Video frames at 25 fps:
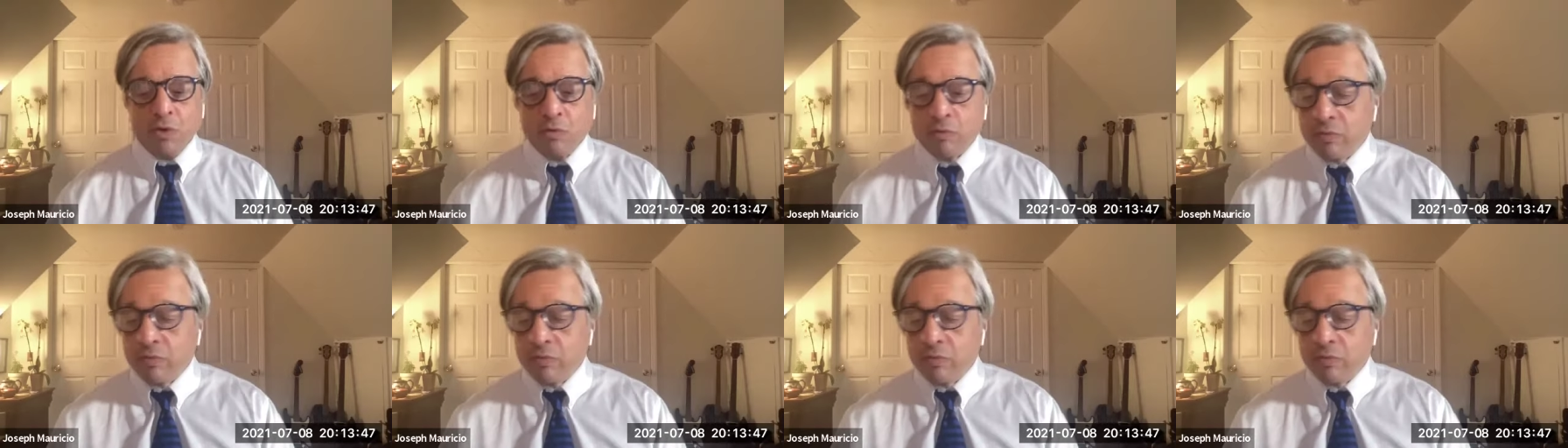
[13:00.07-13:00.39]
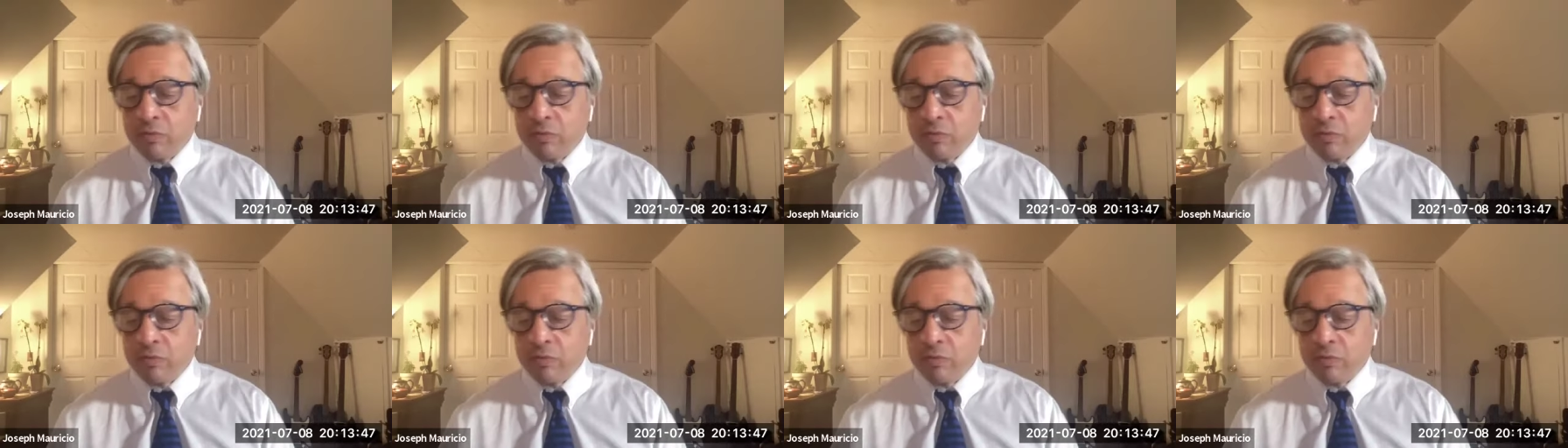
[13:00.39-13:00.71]
The
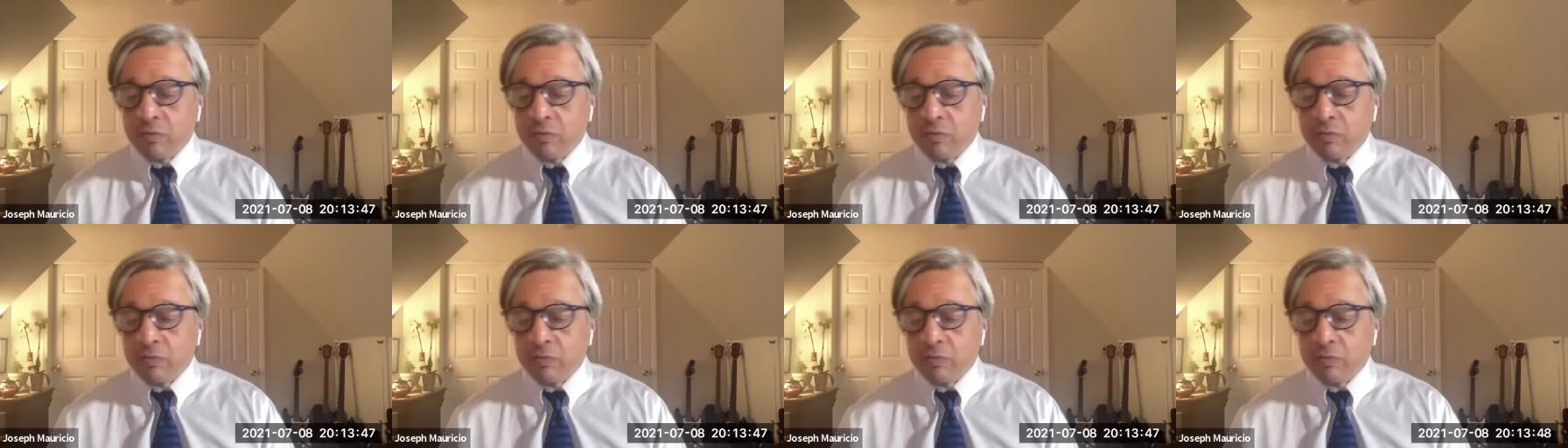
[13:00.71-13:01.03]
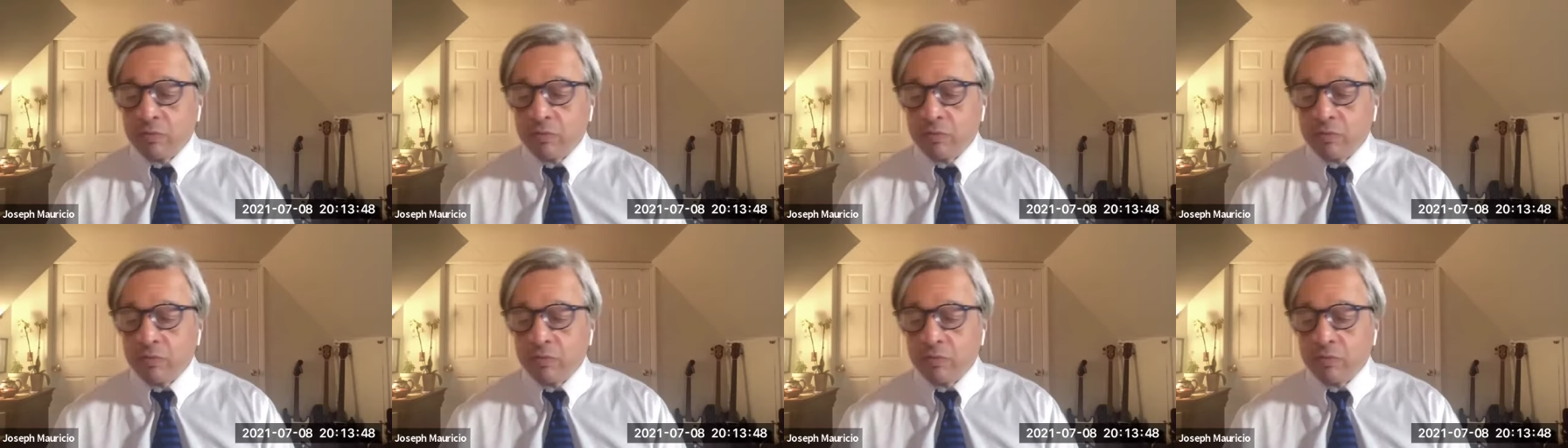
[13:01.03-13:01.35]
reason for
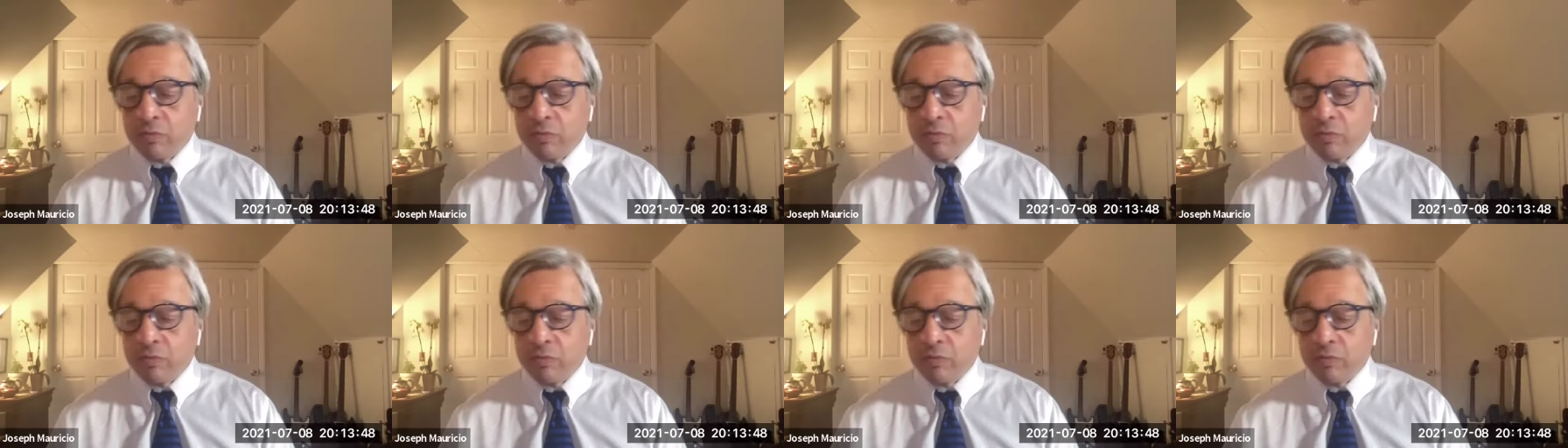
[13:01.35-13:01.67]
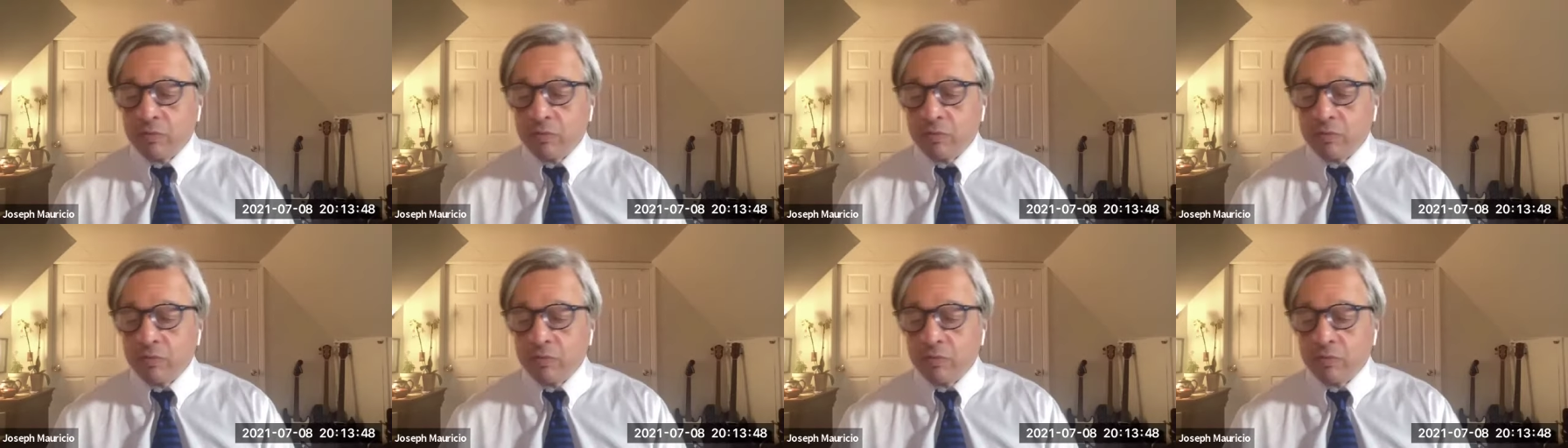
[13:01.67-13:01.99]
this
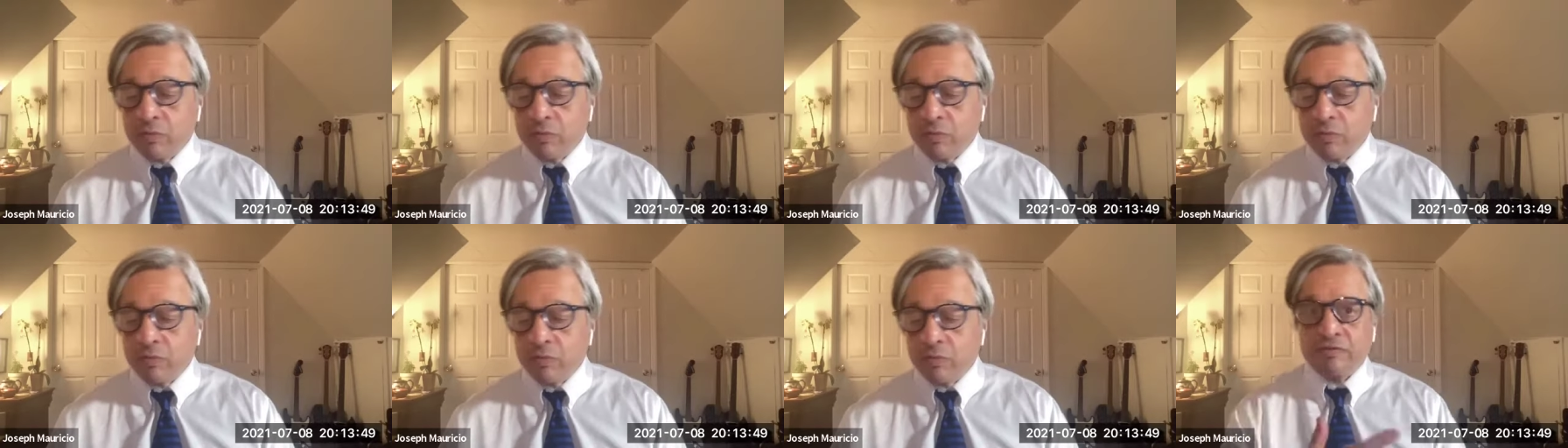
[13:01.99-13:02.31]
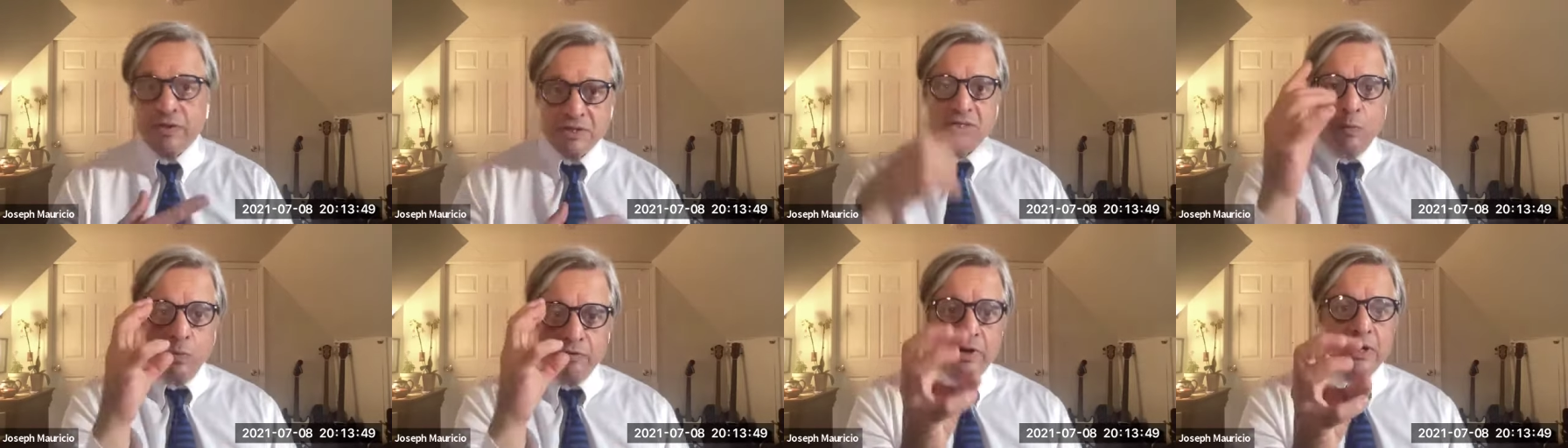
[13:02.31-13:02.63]
is that when
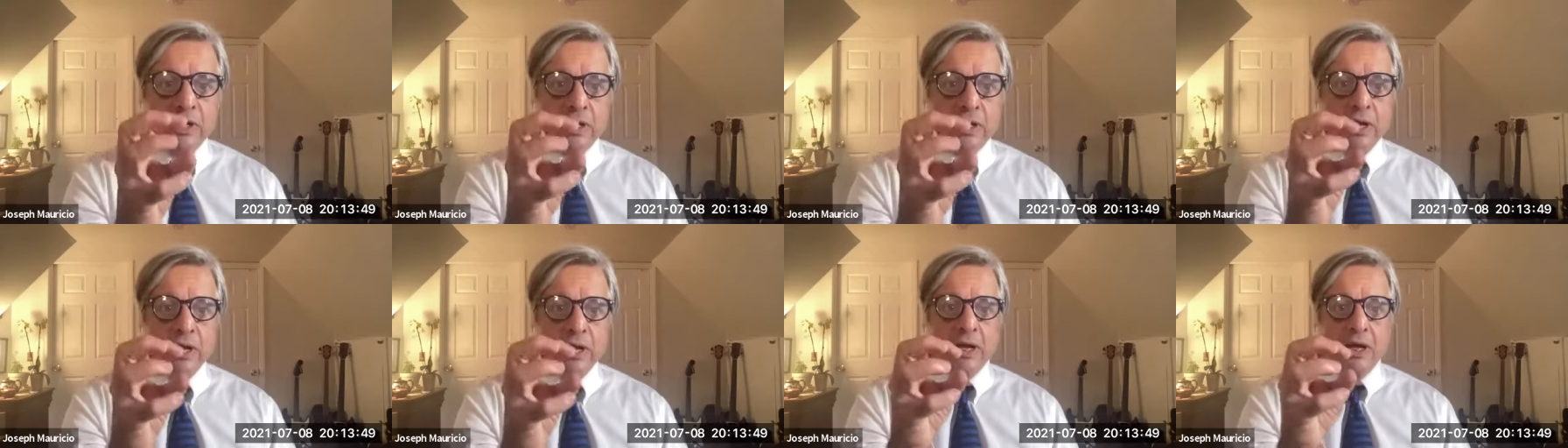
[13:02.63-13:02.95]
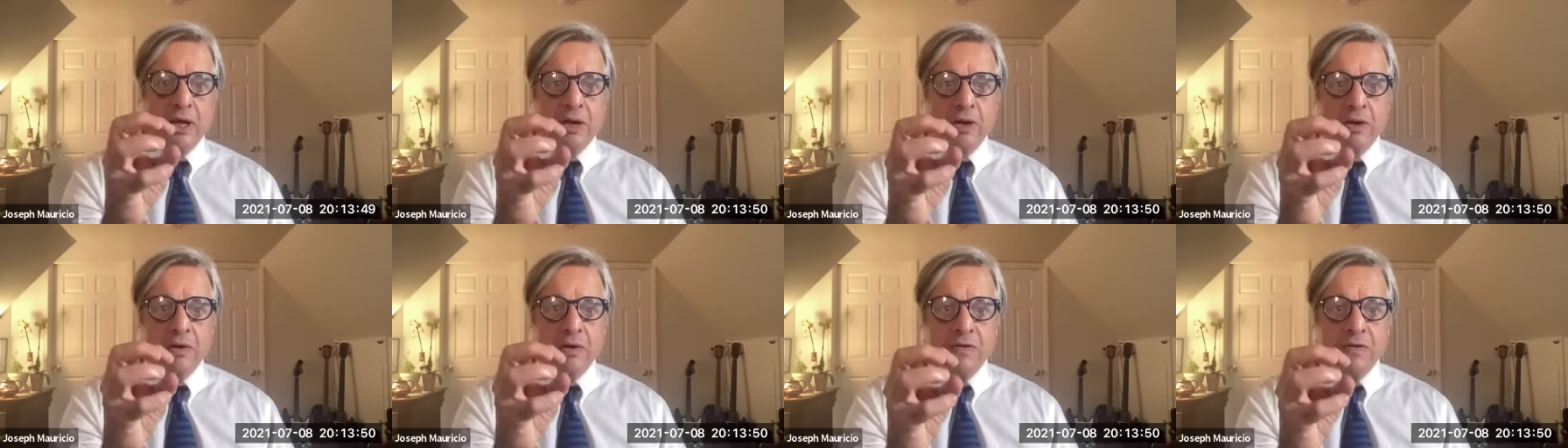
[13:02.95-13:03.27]
we're freaking